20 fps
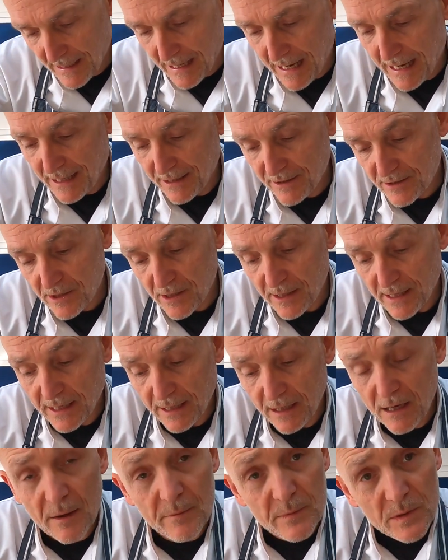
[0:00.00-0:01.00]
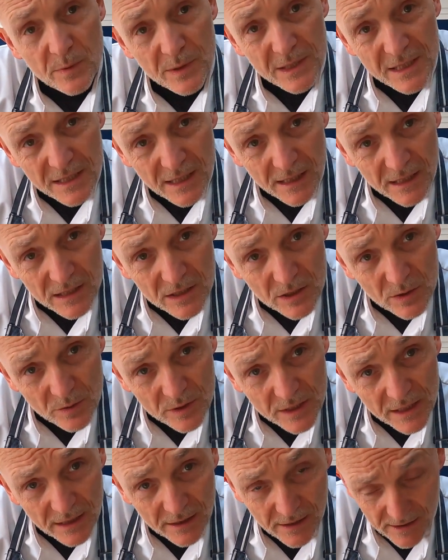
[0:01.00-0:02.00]
And it comes with 6
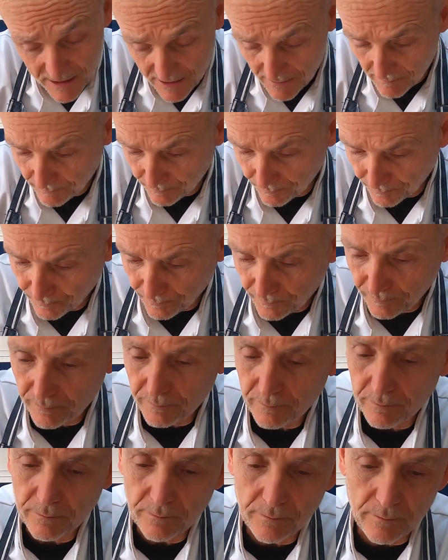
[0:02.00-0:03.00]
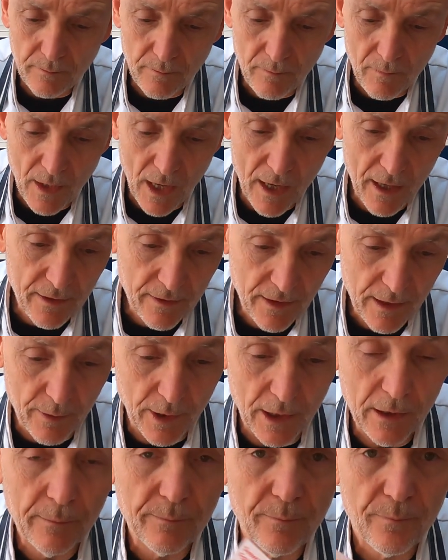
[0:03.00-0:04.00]
tortillas. And there we
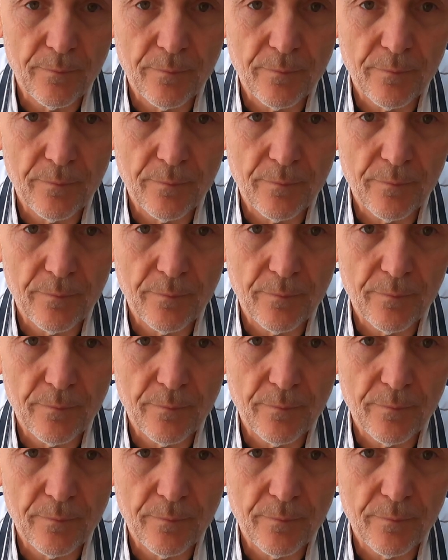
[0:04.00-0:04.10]
are.